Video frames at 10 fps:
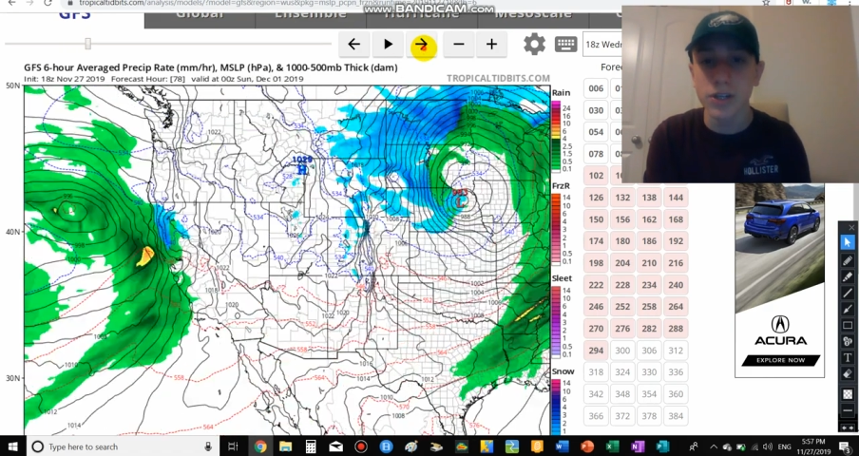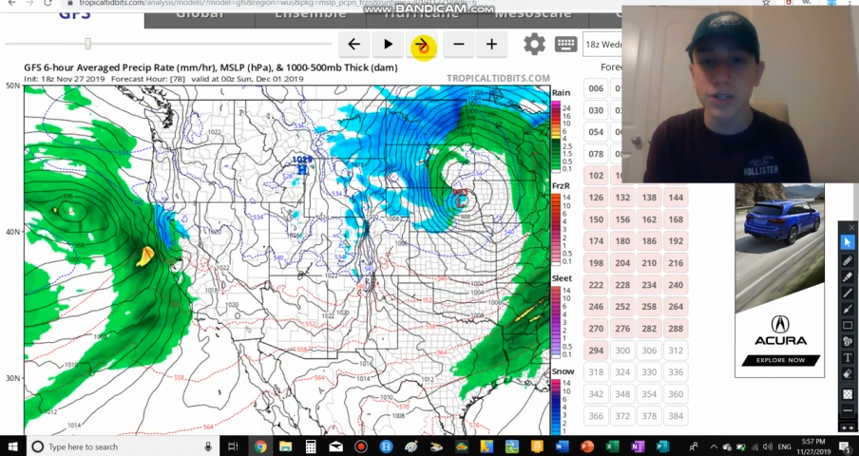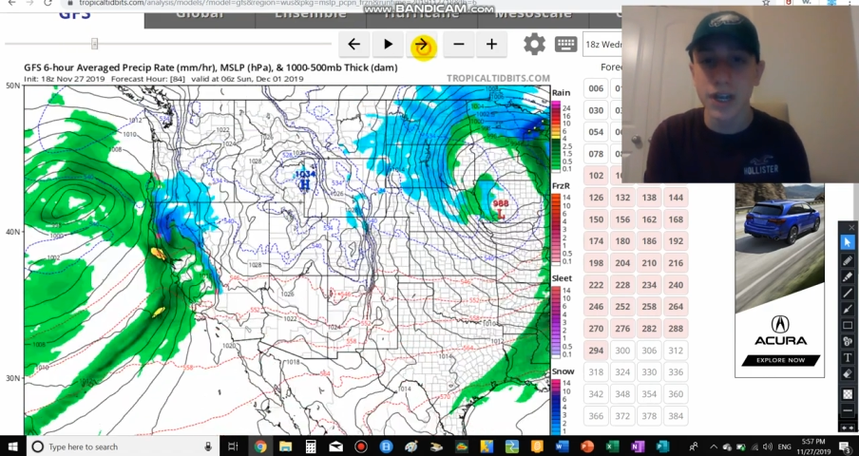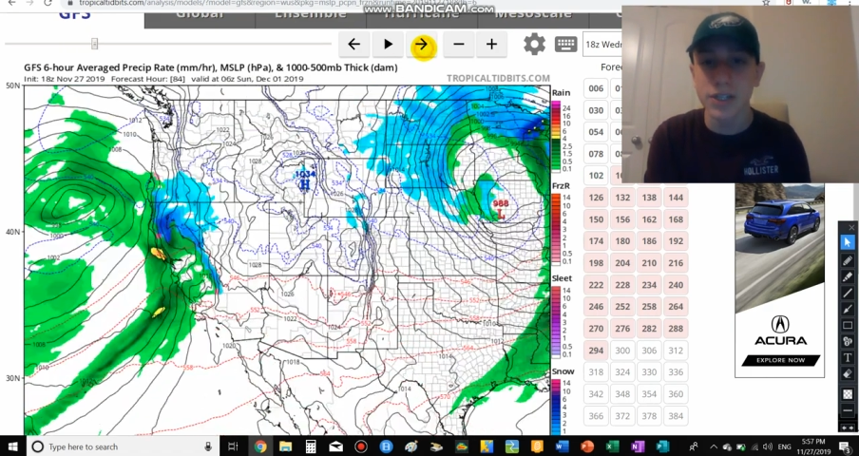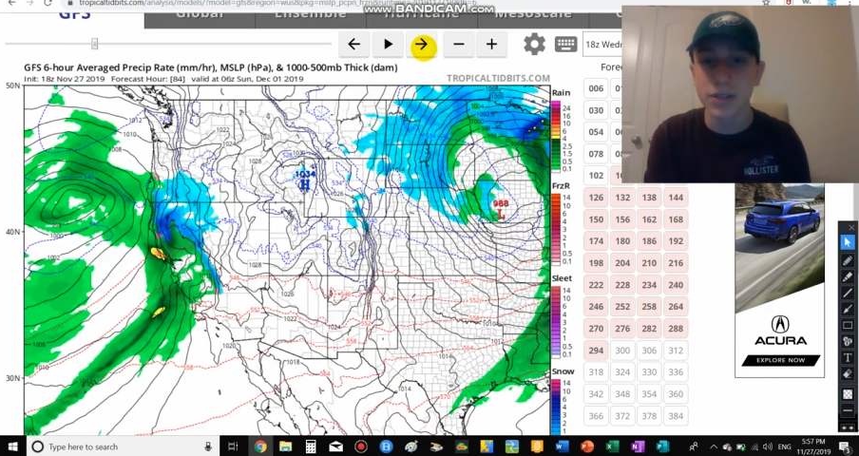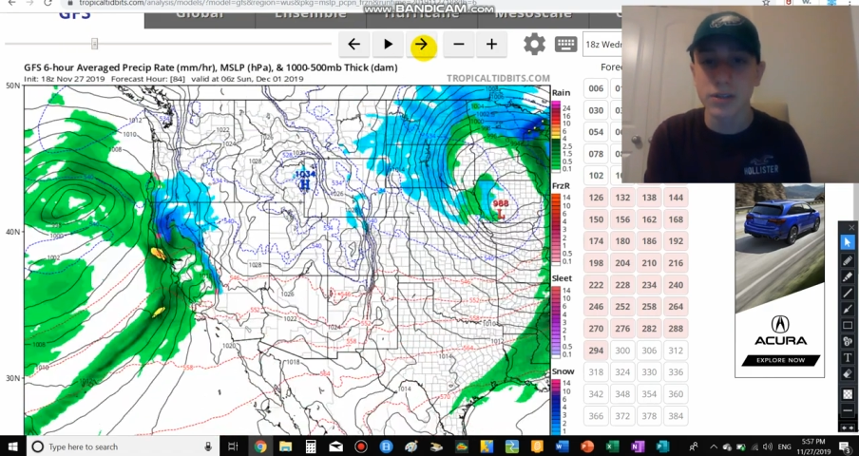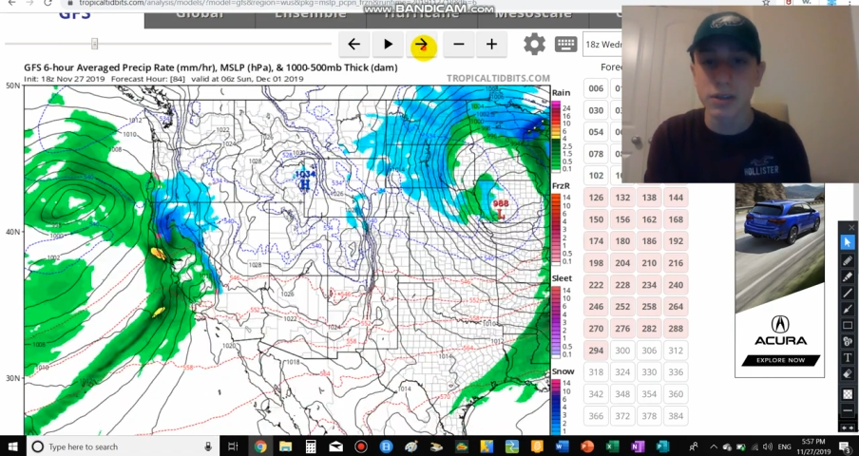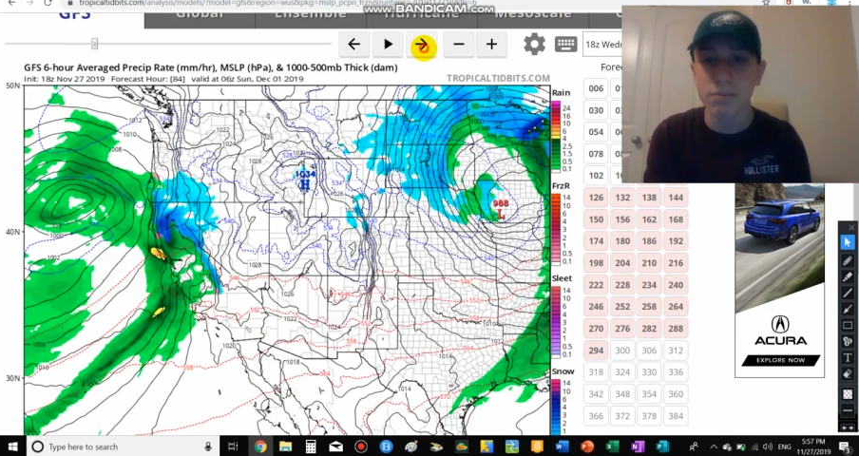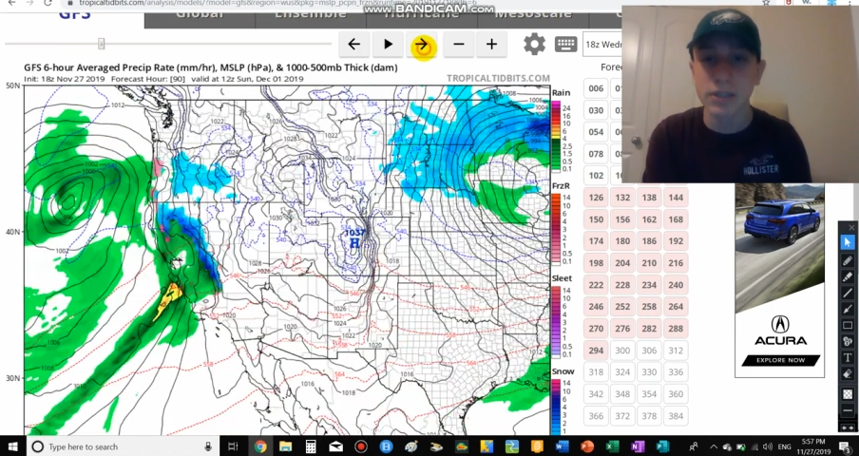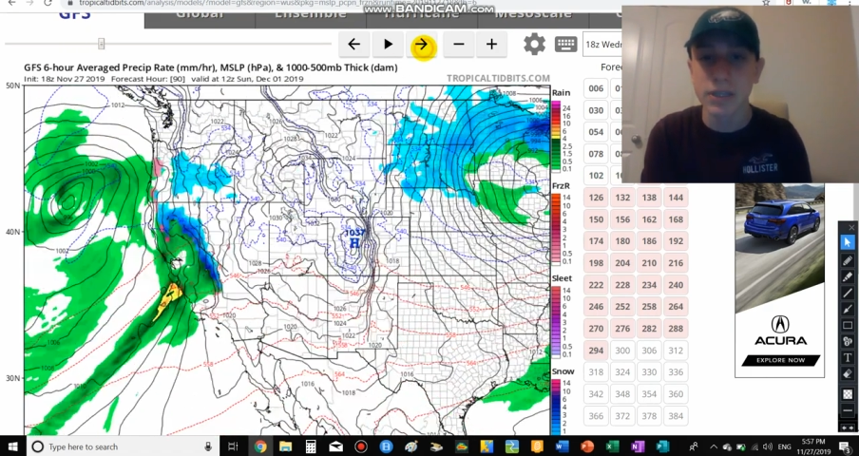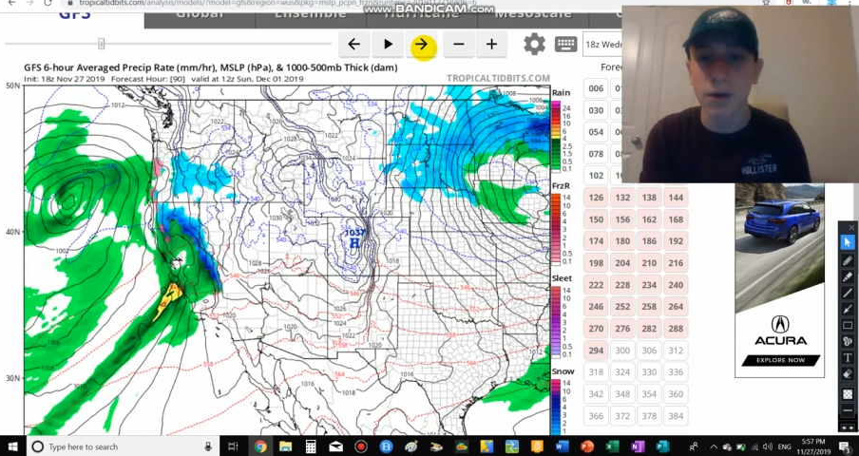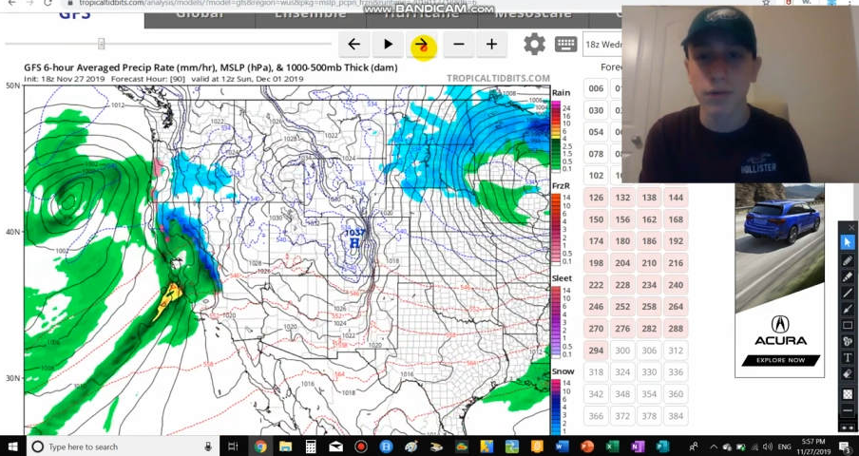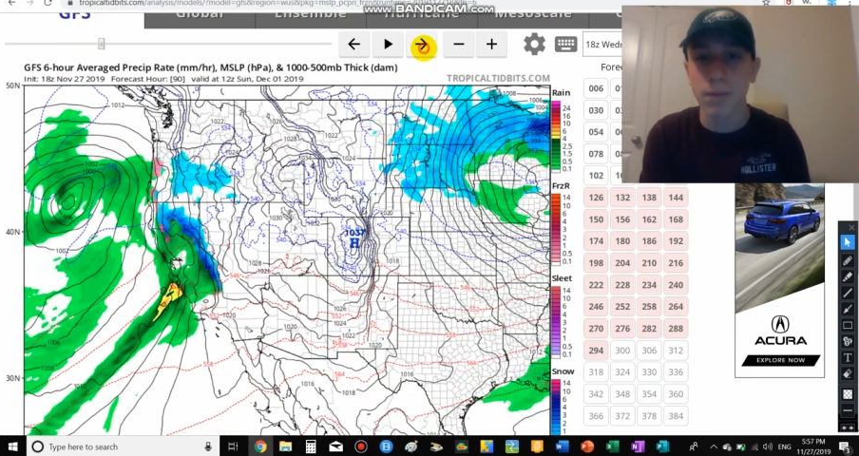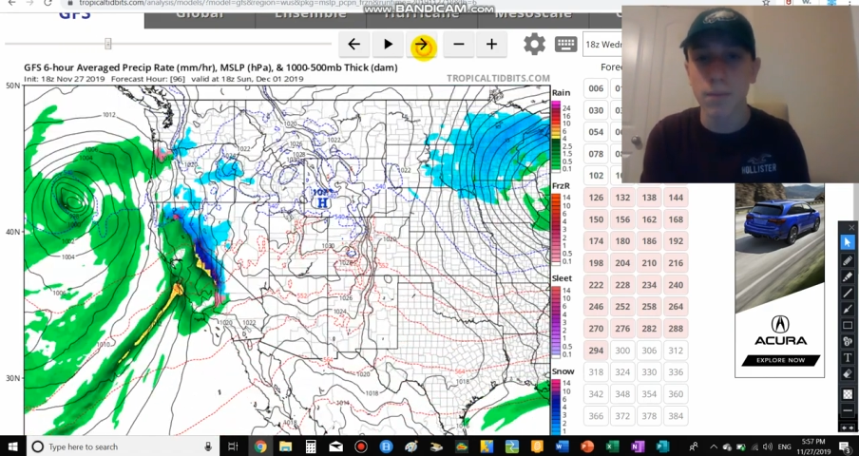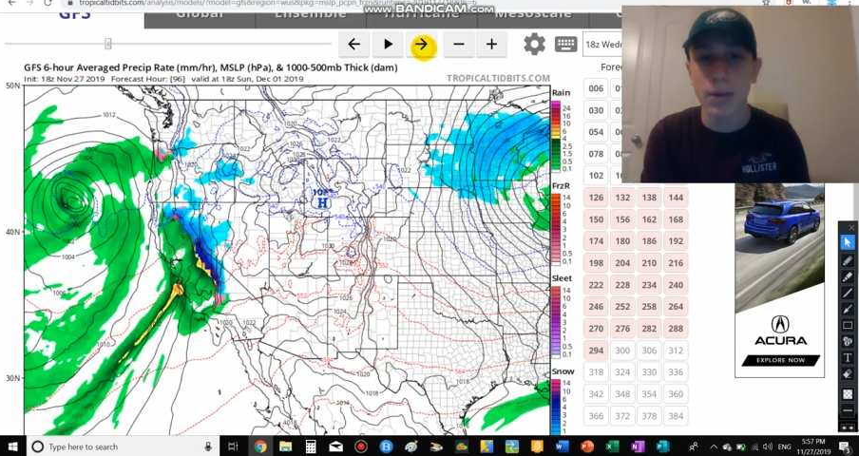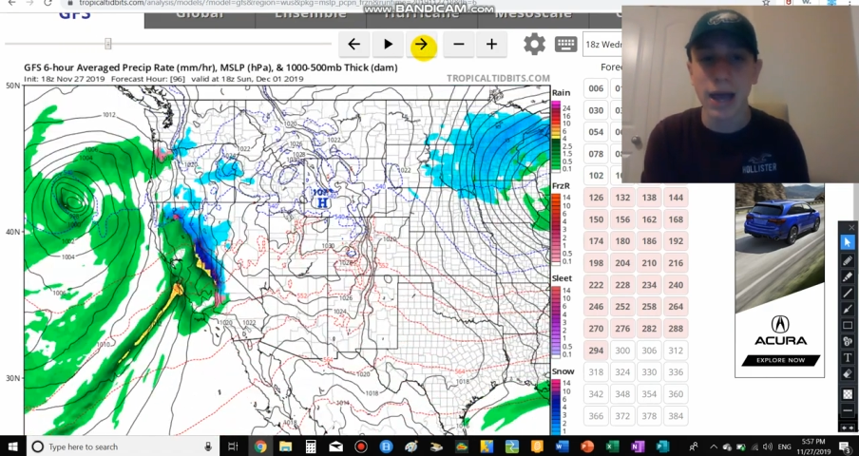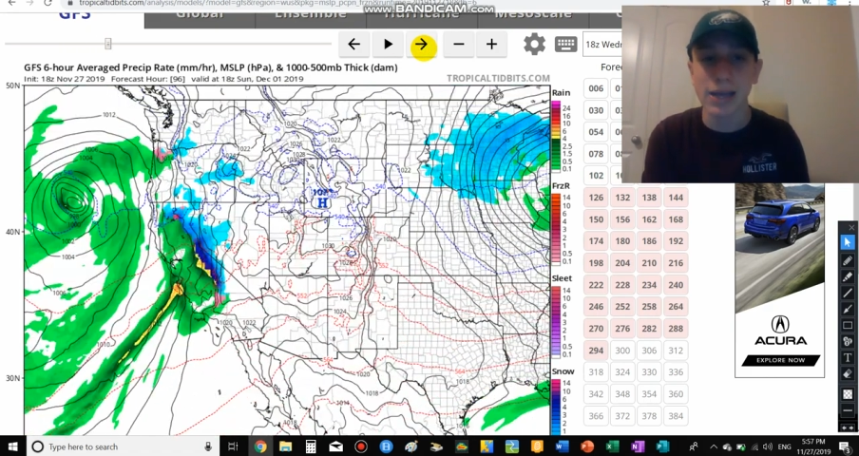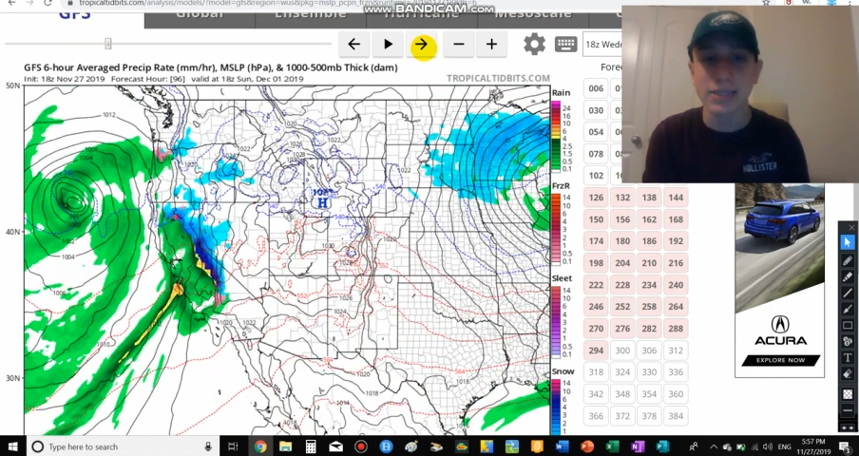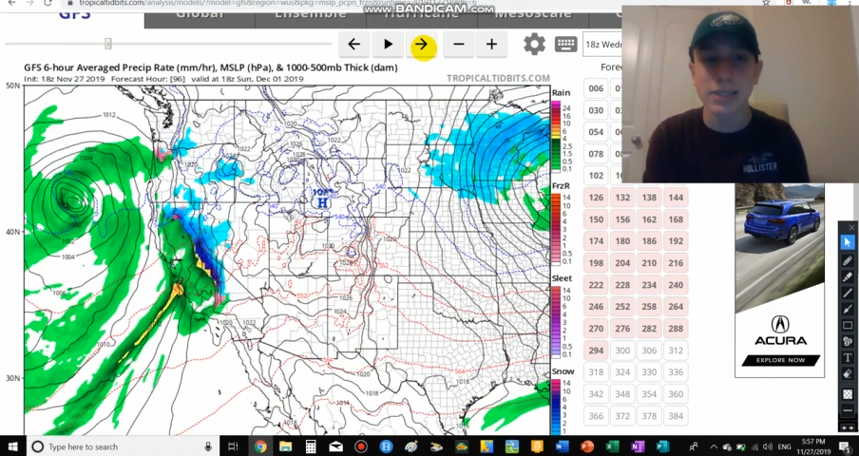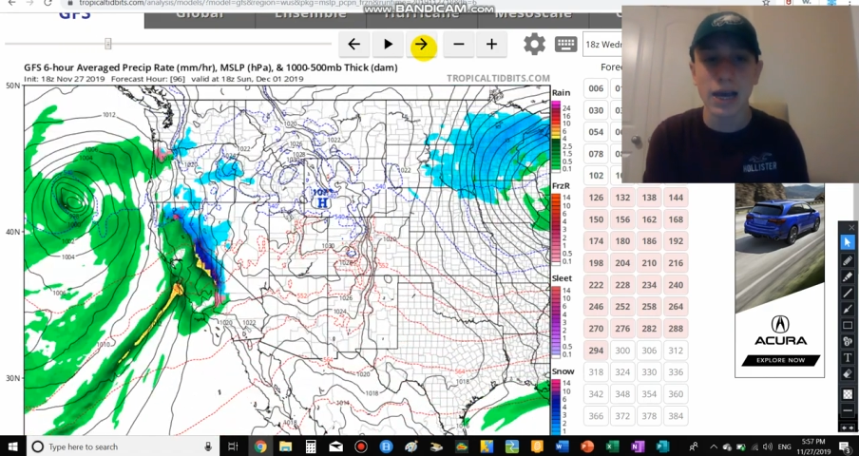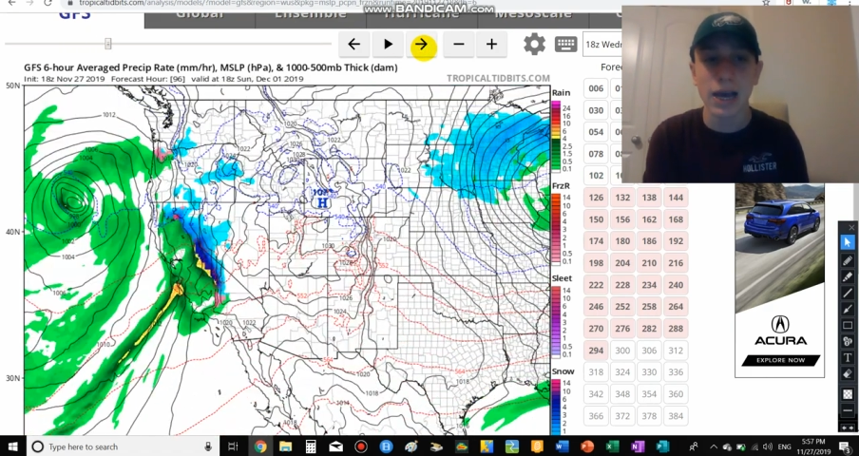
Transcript: to some snow on the backside.